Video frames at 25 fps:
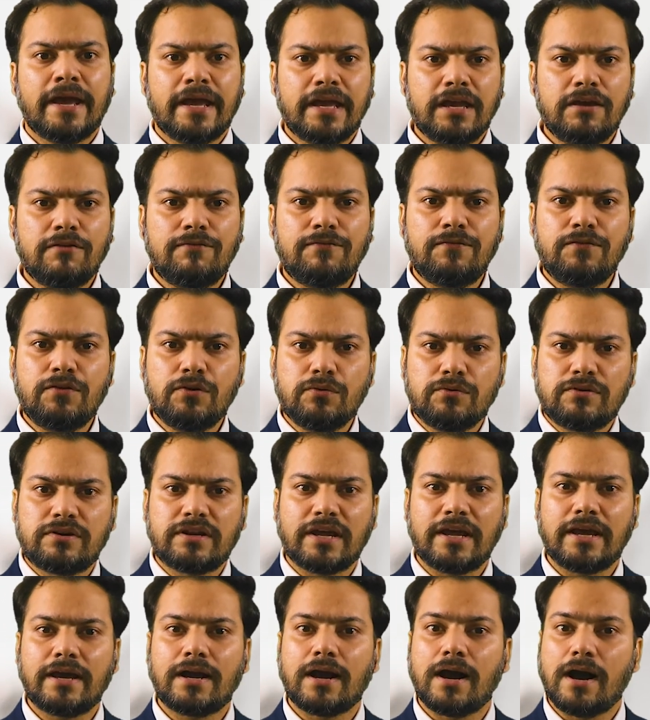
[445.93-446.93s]
If you
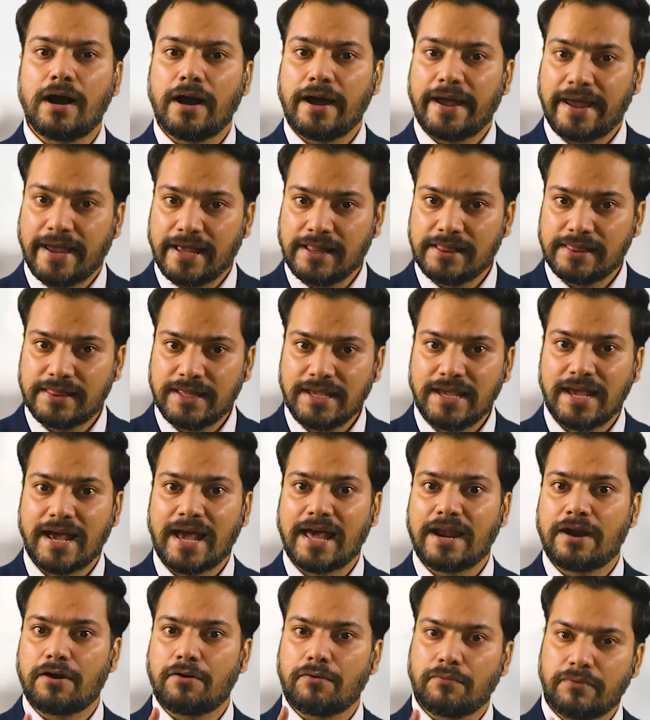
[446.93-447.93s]
take a healthy
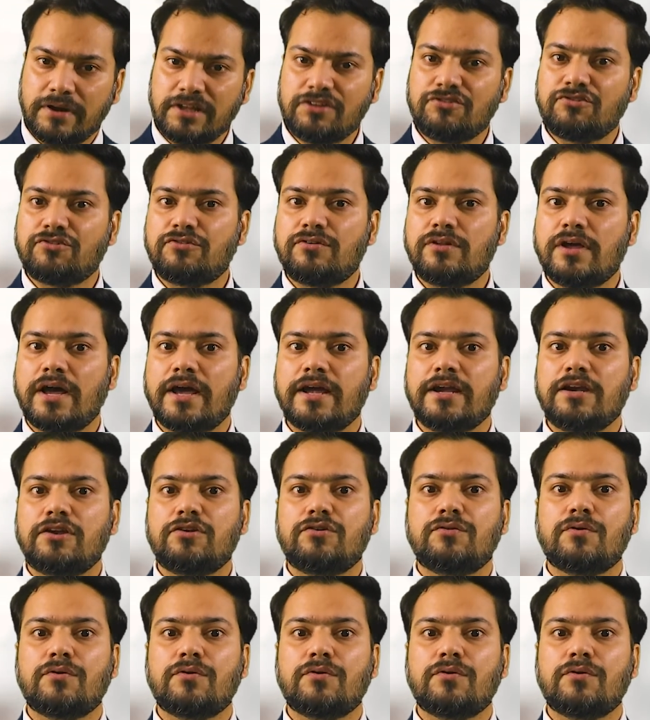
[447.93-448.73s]
and a rich diet,